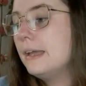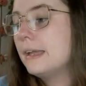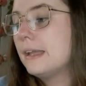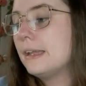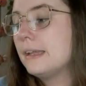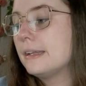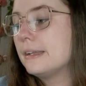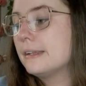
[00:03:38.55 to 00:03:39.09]

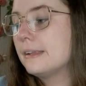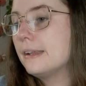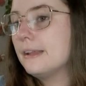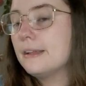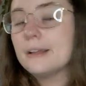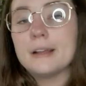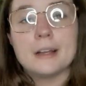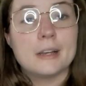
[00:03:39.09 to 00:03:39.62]
And yeah,
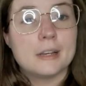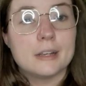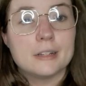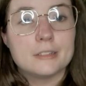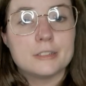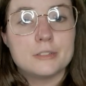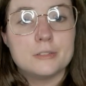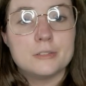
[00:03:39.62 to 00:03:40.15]
I
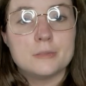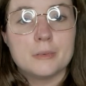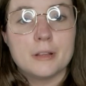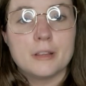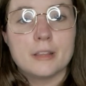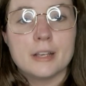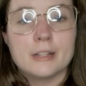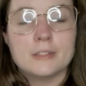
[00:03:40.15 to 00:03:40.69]
got to do some other
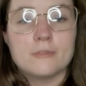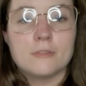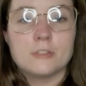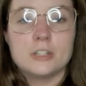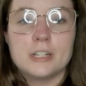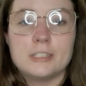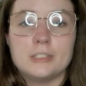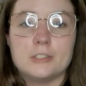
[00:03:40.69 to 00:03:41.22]
things for
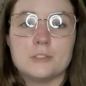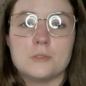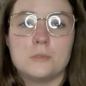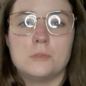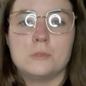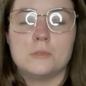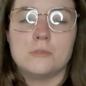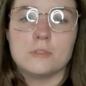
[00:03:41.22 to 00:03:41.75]
Jessie's
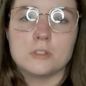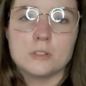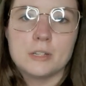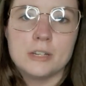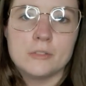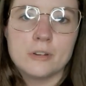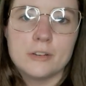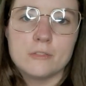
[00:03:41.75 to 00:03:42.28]
school, for
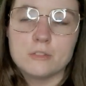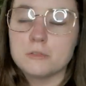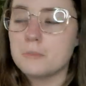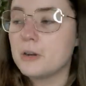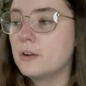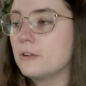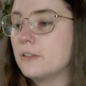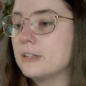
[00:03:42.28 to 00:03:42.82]
getting ready for
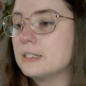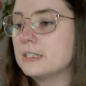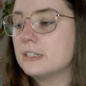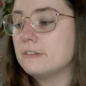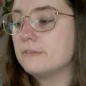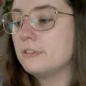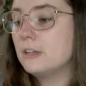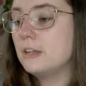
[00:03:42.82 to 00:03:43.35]
tomorrow, all that
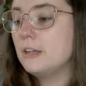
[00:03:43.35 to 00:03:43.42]
stuff.